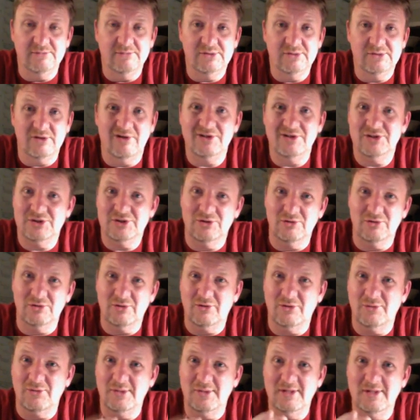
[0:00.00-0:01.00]
So I just took the
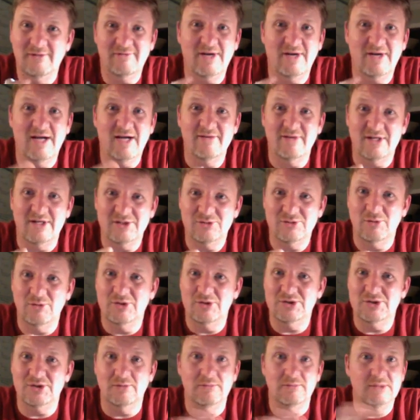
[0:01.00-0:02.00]
3 and the 5 and I
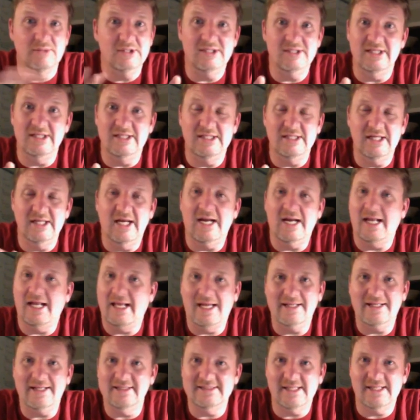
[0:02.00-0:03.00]
switched them, and I
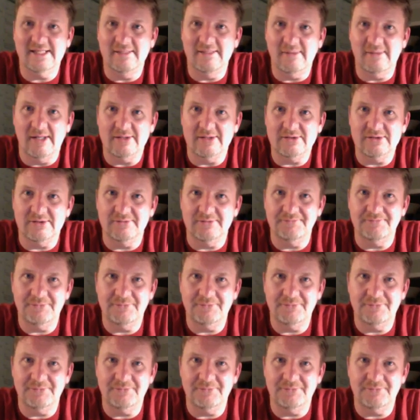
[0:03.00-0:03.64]
got the same answer.